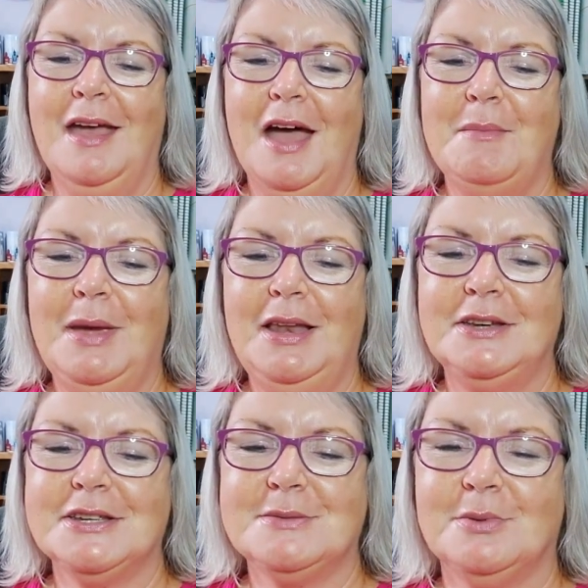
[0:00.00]
I mainly
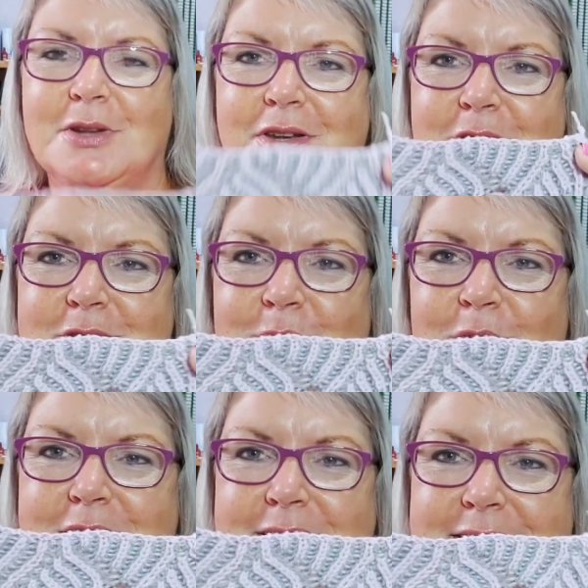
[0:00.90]
just wanted to
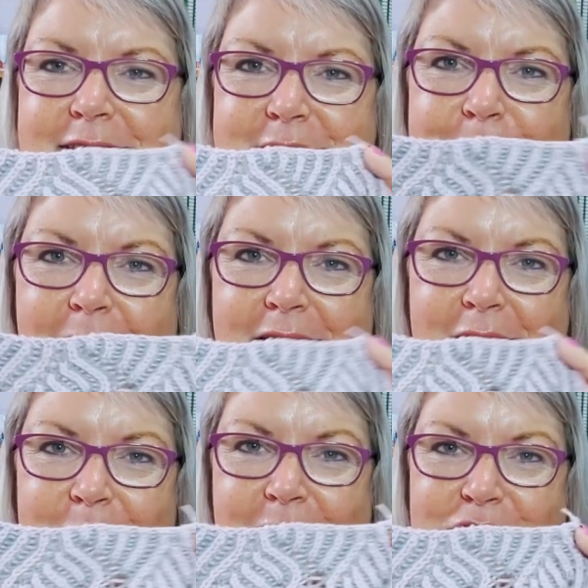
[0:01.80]
swatch this stitch pattern
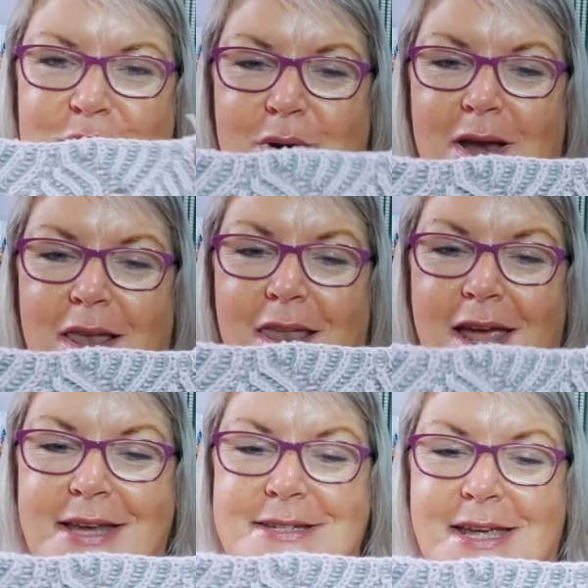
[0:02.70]
and make sure I
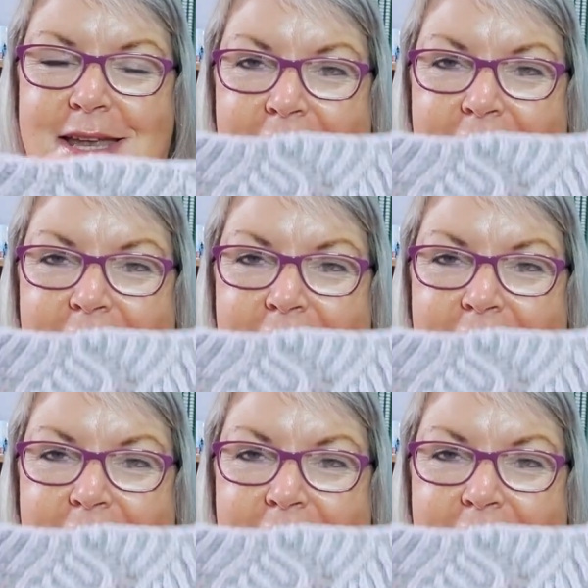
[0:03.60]
liked it